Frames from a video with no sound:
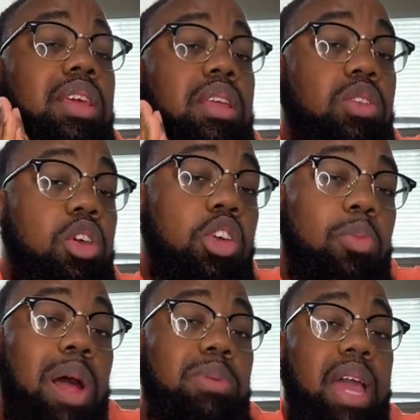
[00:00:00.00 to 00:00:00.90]
then you know
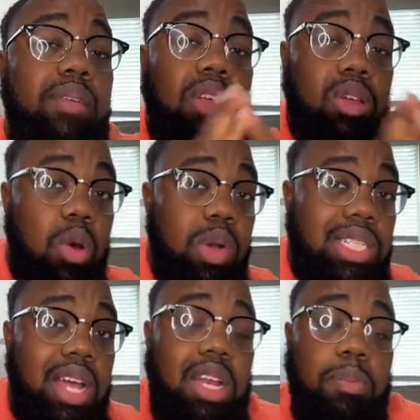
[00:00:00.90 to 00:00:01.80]
you probably have to
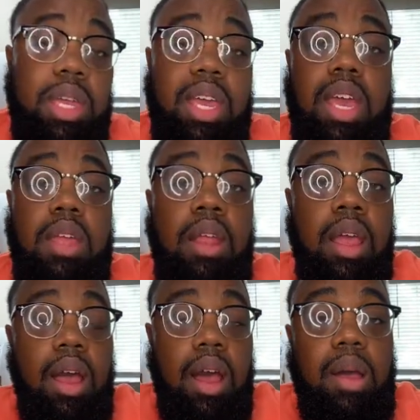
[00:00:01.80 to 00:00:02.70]
go and sign up again
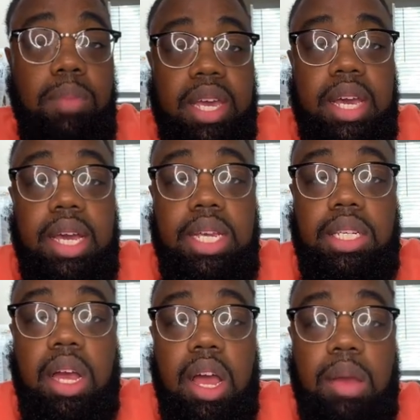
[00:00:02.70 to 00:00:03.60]

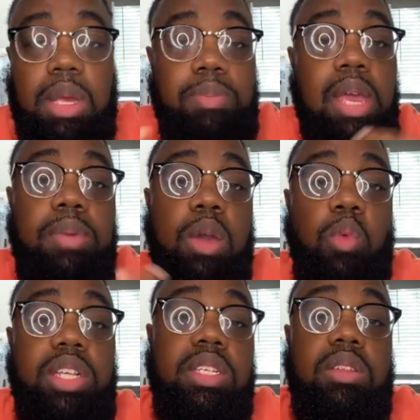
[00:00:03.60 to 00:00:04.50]
because
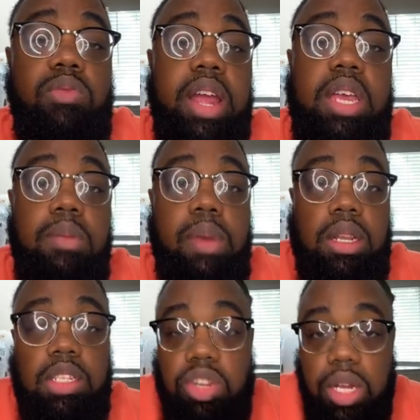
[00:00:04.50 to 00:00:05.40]
maybe it wasn't the right
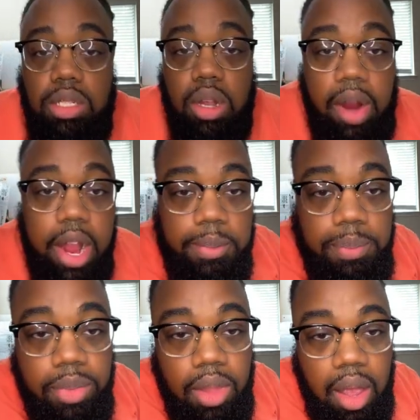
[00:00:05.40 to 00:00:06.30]
email address, all right?